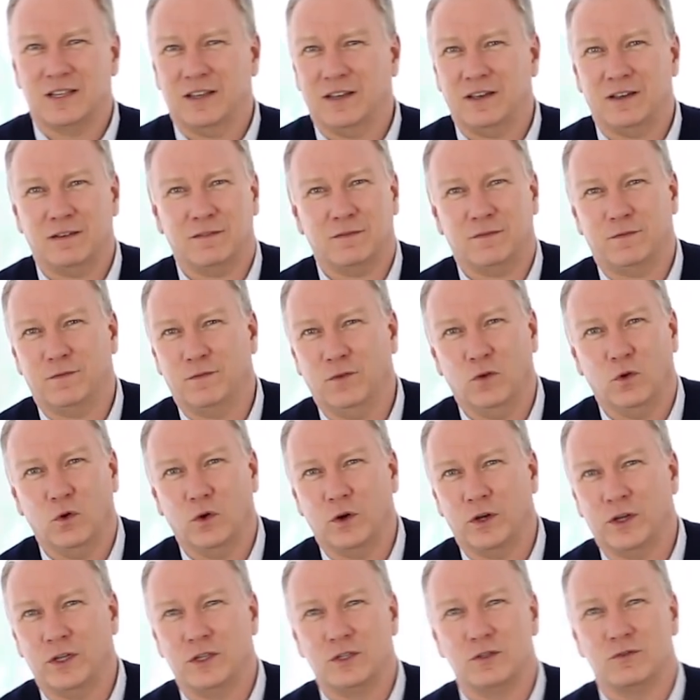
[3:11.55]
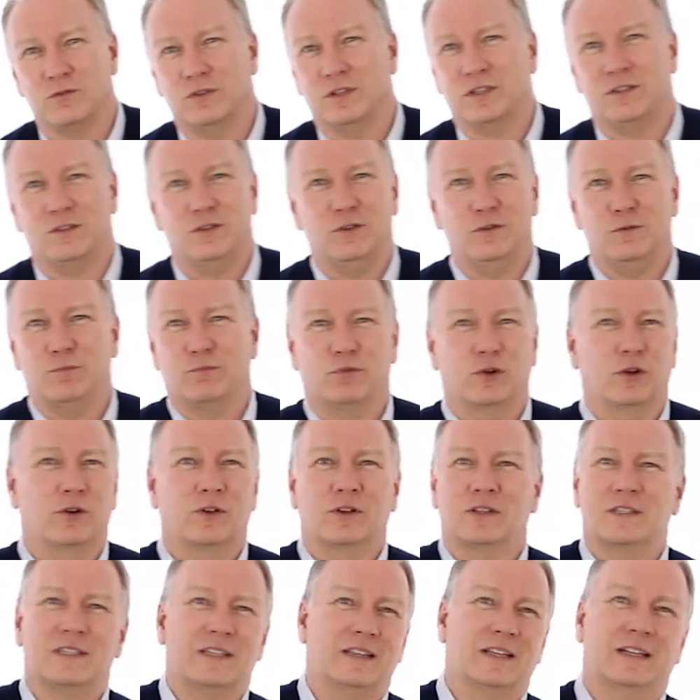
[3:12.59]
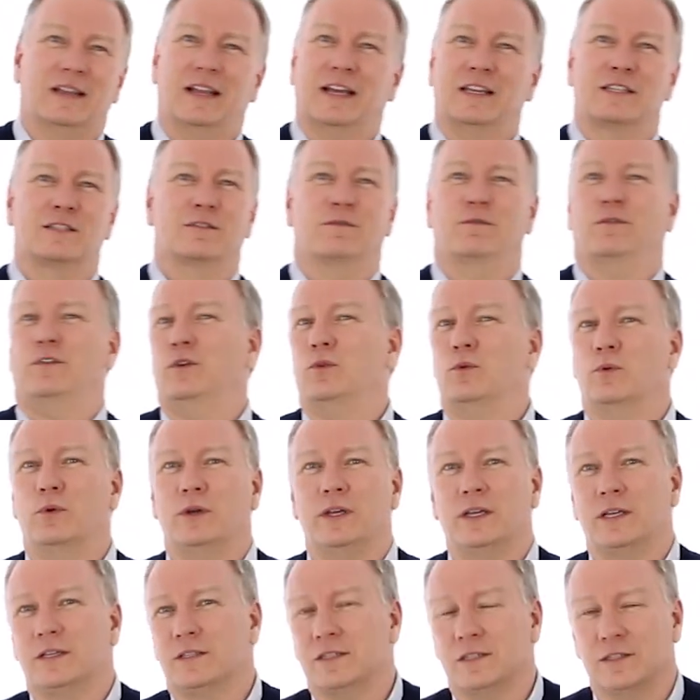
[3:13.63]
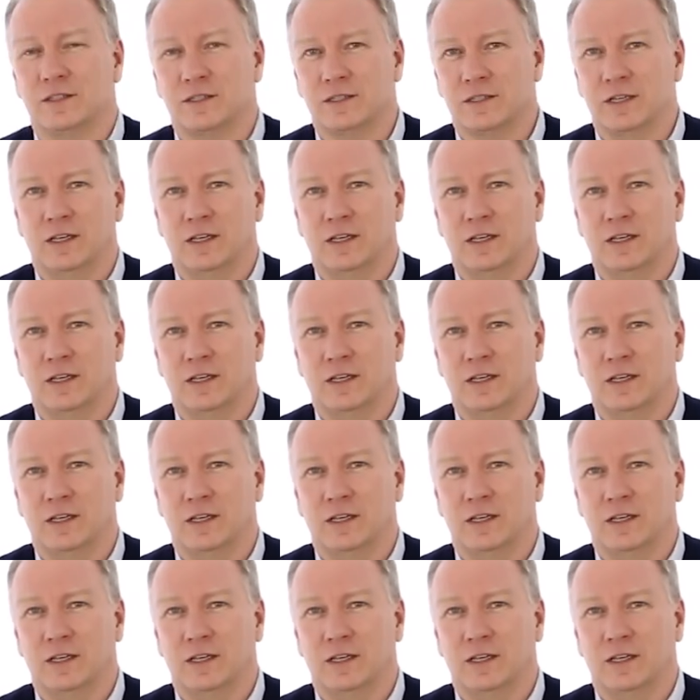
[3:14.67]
like 400 new products in the last few weeks.